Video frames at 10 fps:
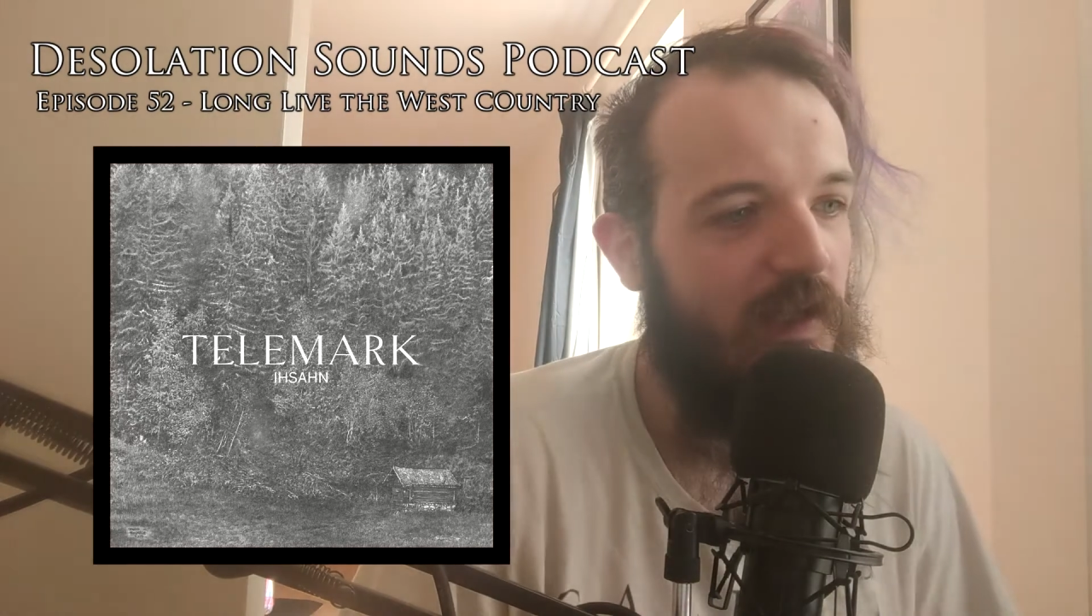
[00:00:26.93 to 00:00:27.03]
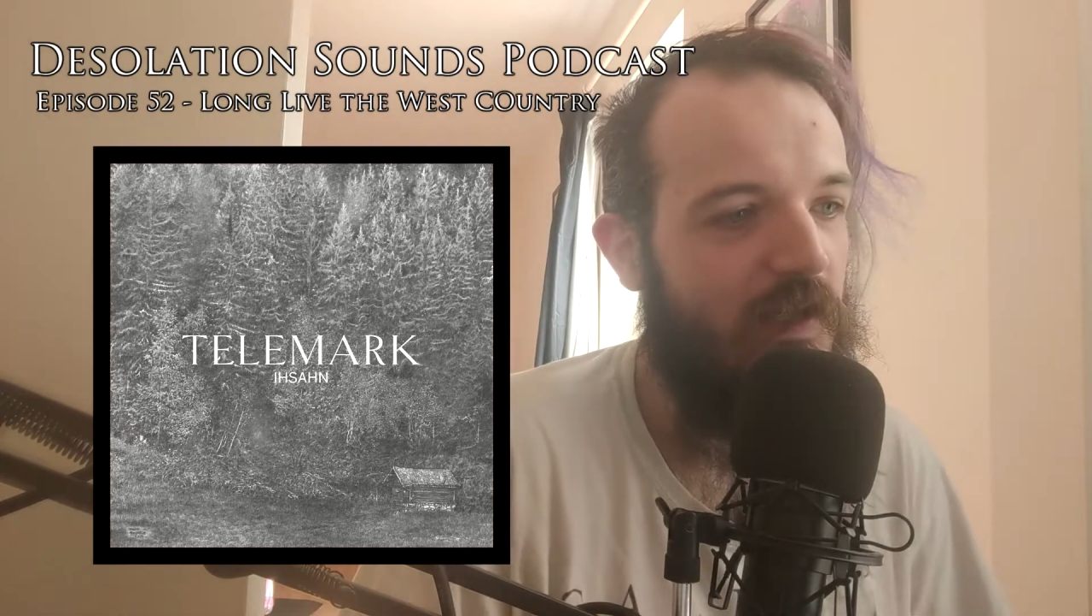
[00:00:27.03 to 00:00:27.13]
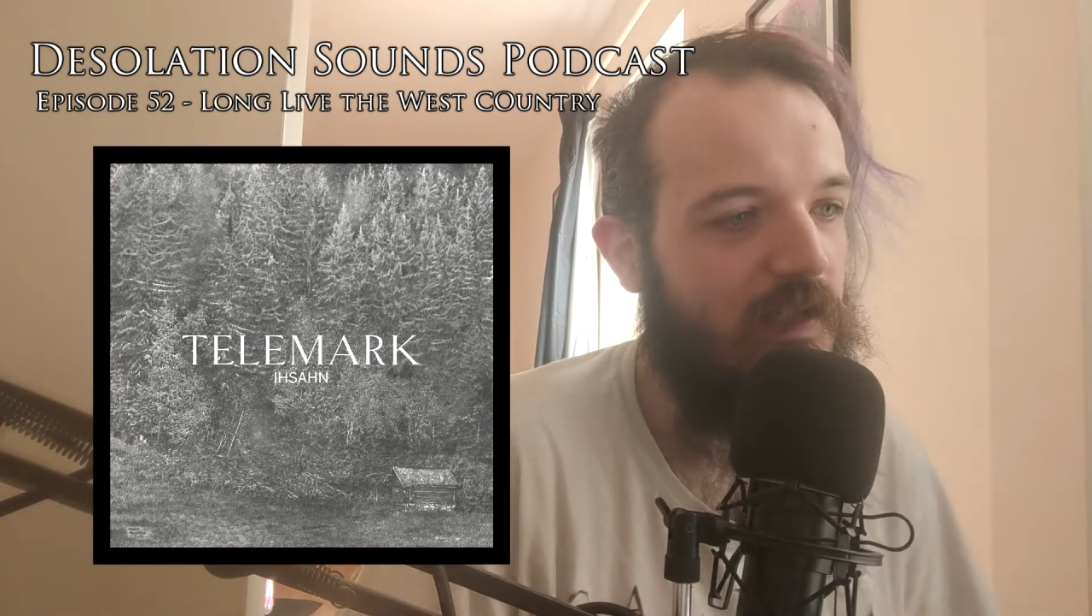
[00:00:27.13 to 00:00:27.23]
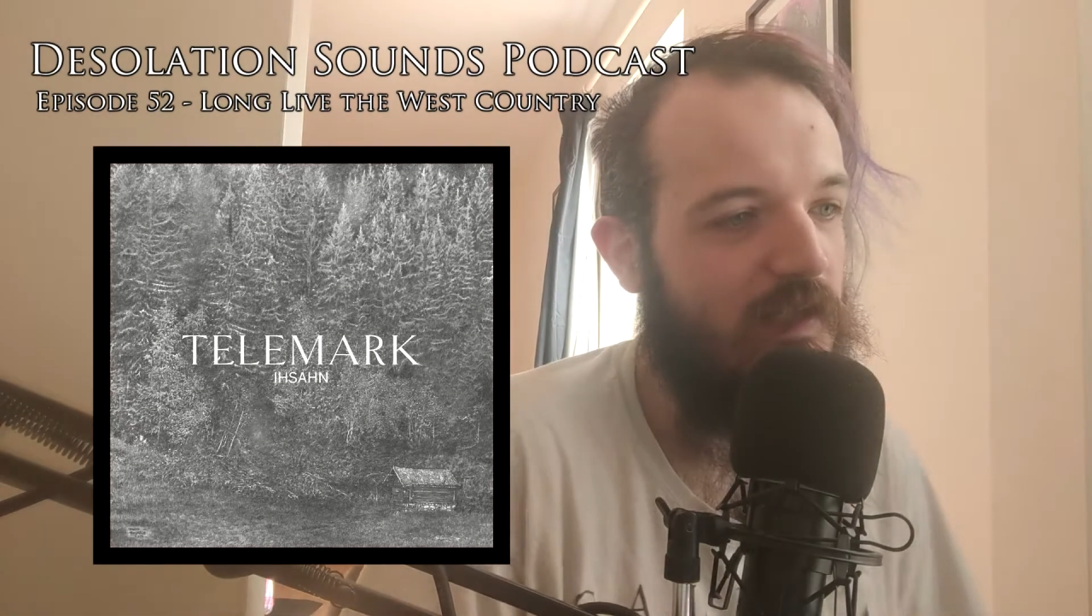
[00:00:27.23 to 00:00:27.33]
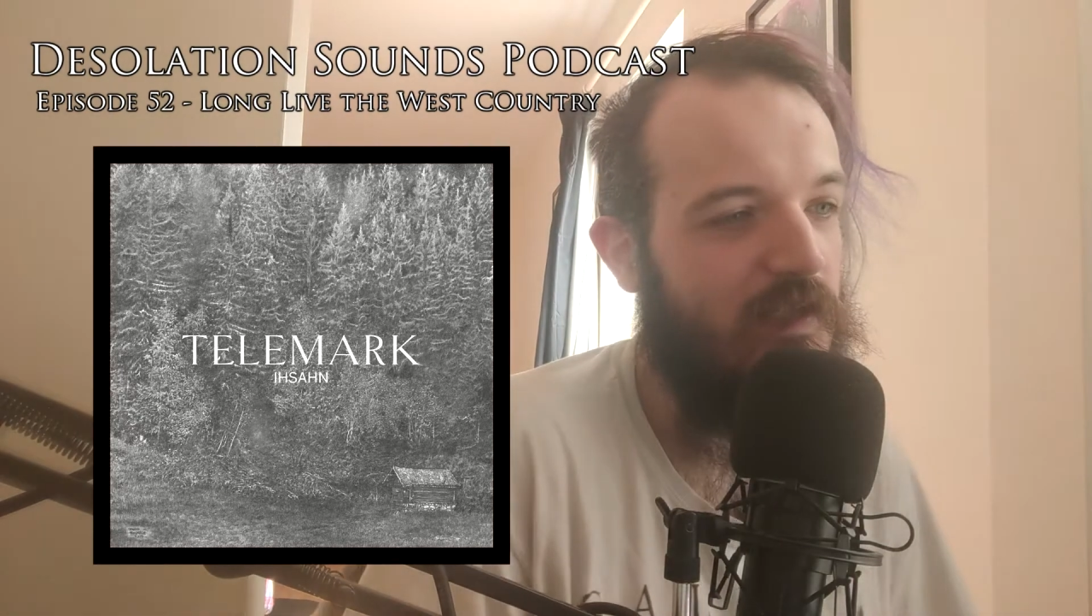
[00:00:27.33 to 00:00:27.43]

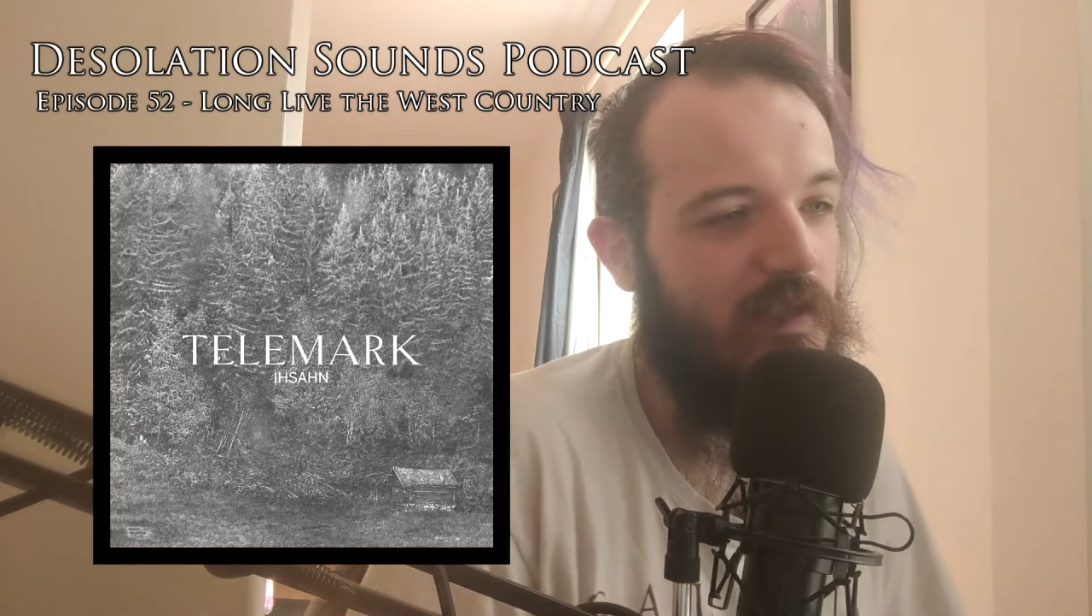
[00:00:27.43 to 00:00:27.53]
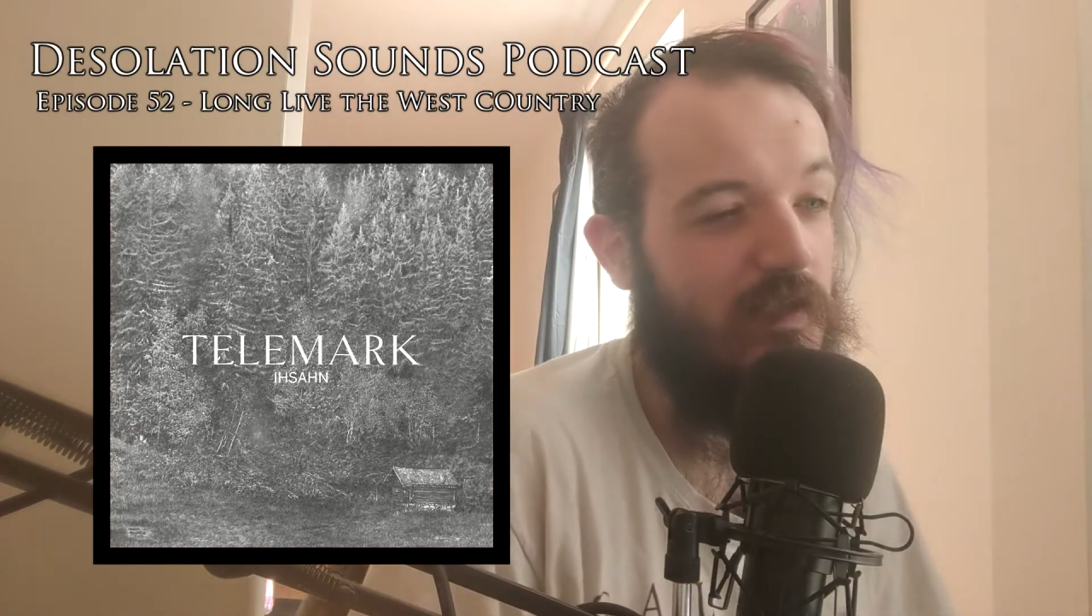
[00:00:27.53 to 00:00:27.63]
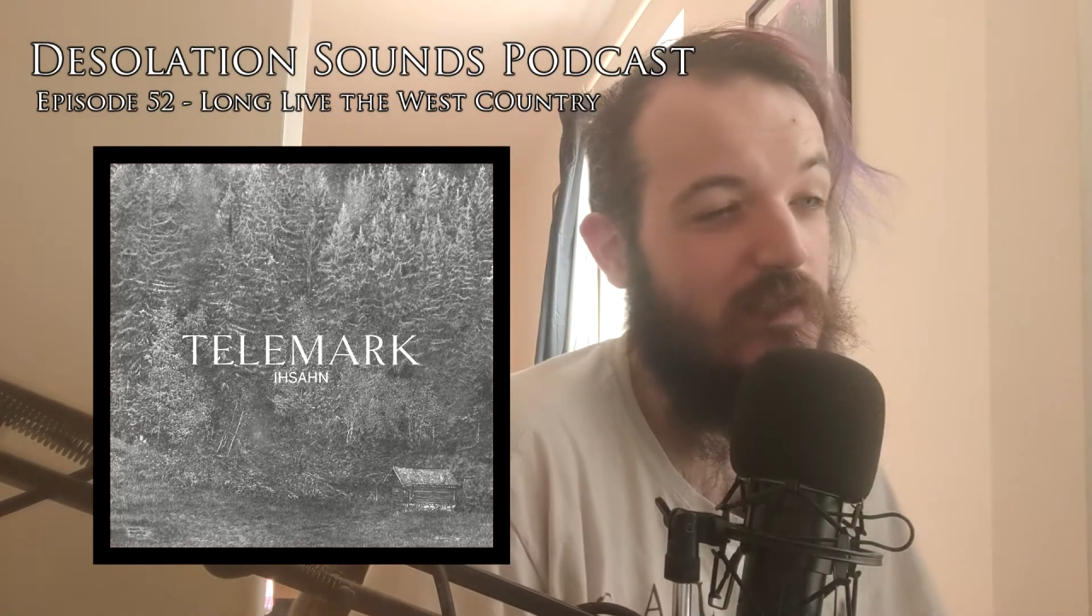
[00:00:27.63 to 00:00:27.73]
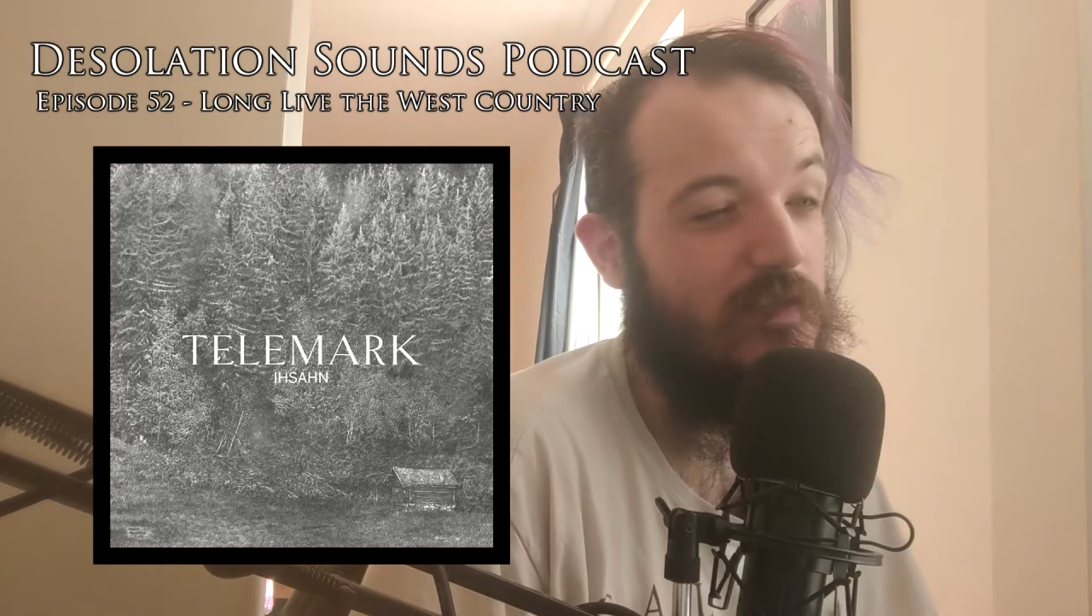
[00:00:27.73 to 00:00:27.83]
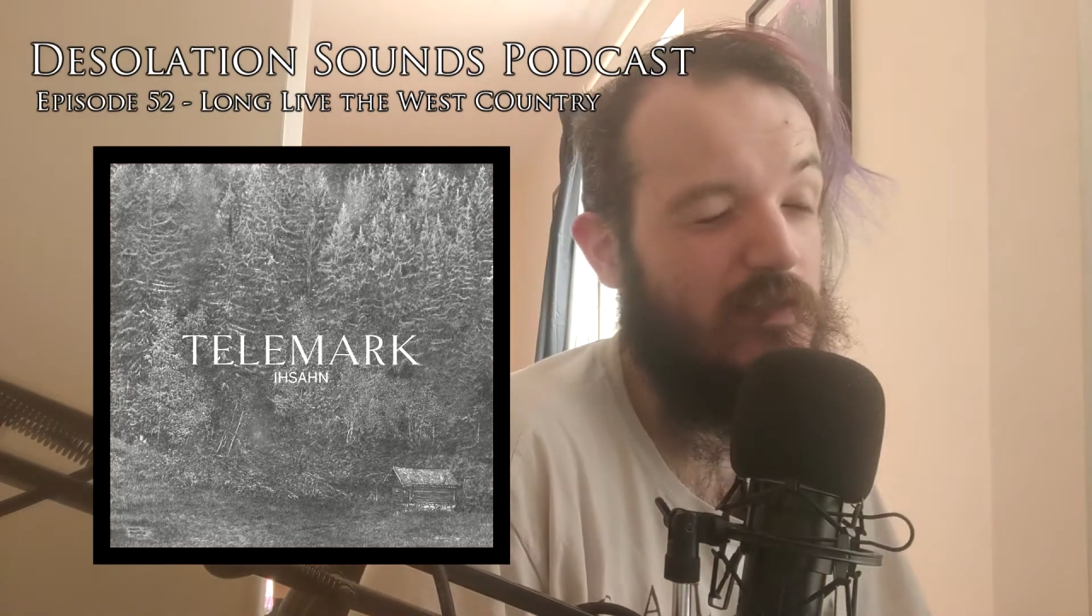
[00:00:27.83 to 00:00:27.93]

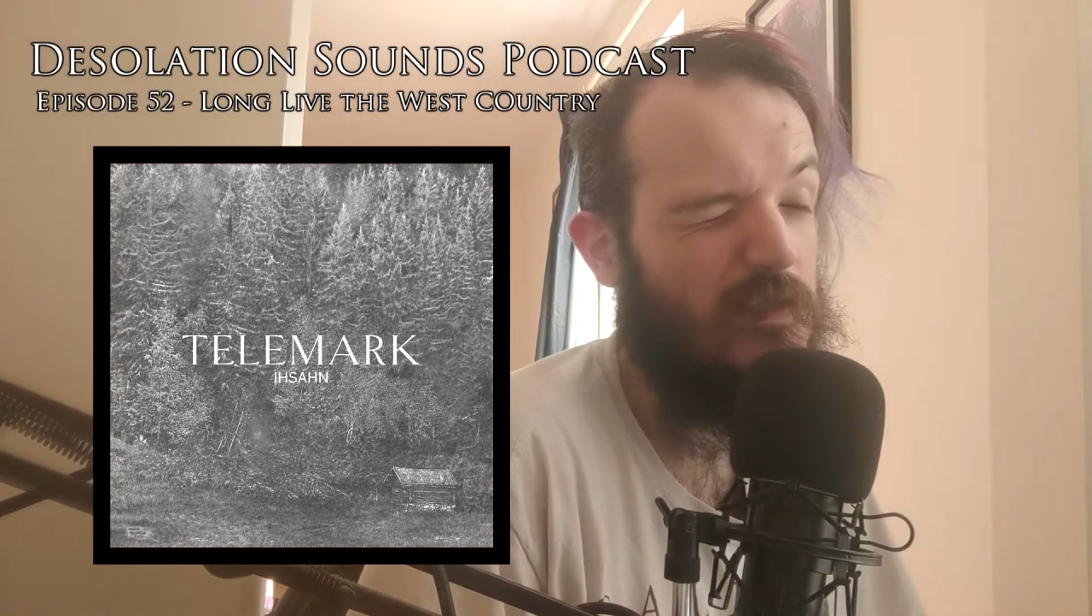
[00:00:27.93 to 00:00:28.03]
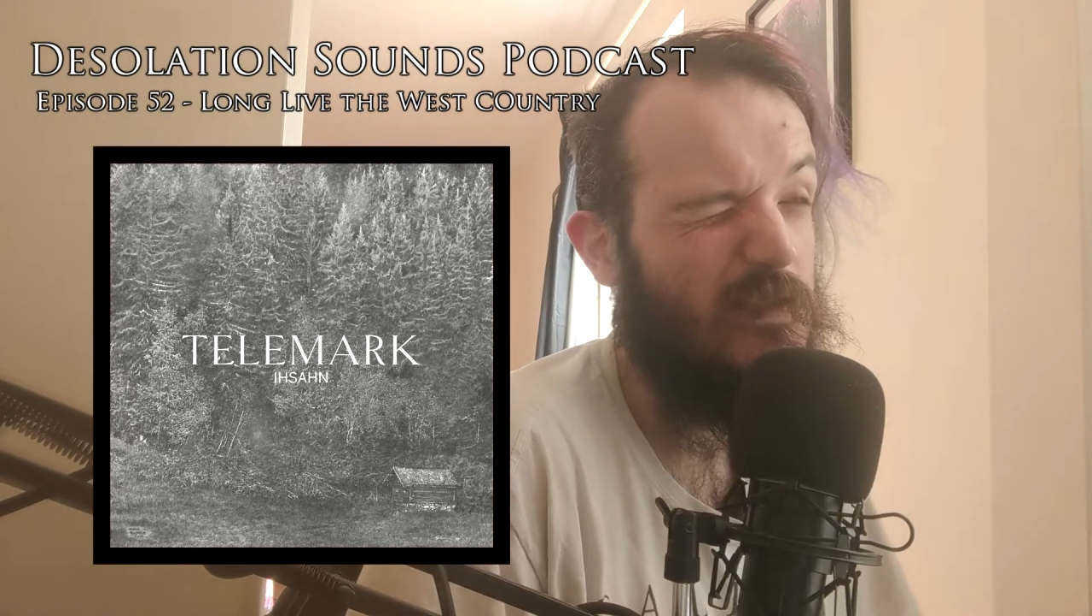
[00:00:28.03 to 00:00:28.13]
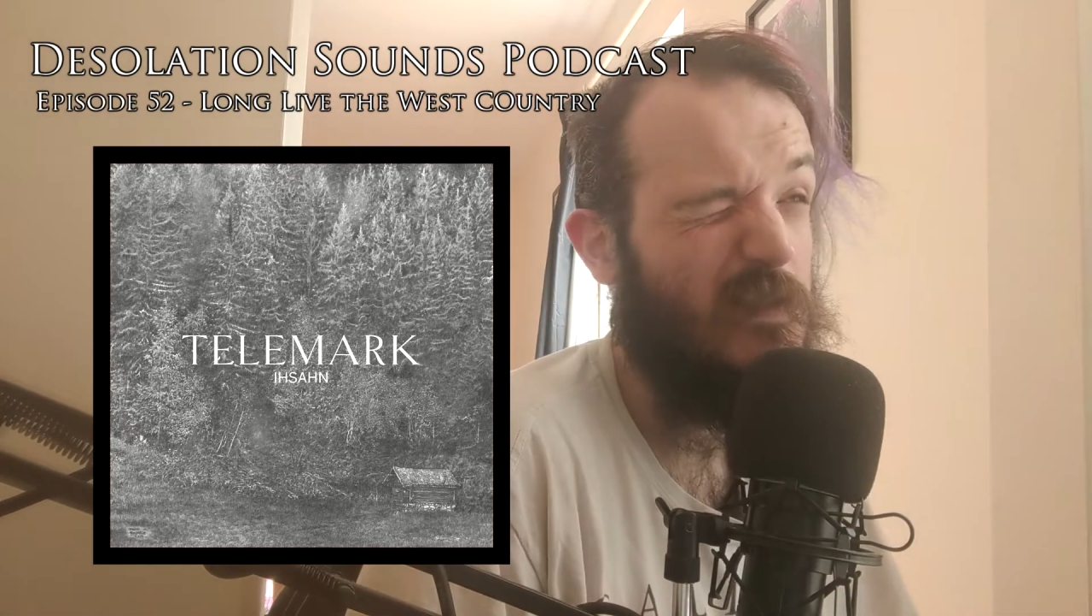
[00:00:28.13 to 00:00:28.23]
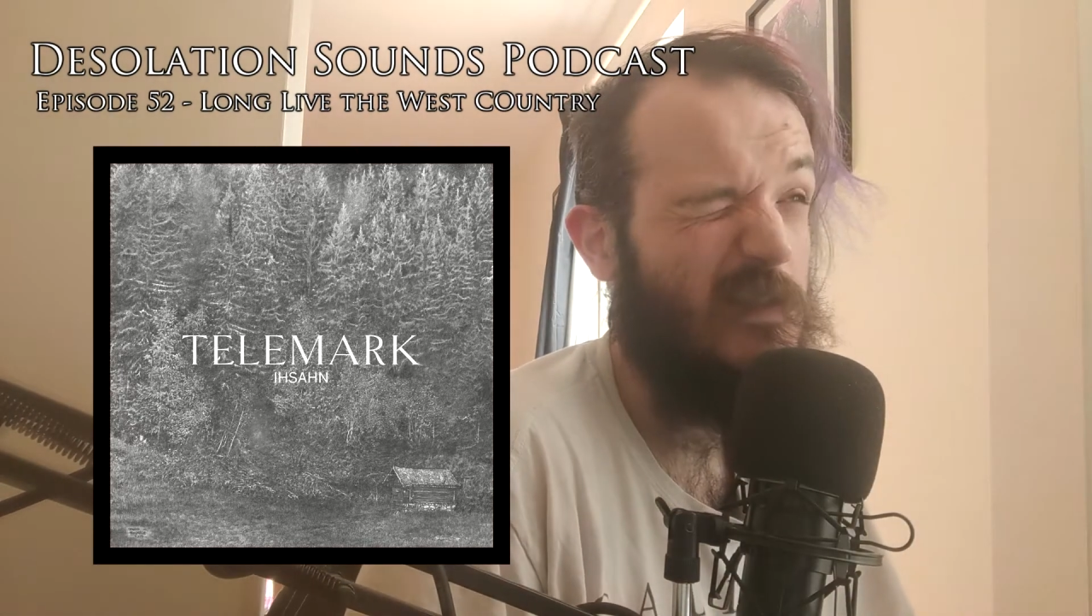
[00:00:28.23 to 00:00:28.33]
he's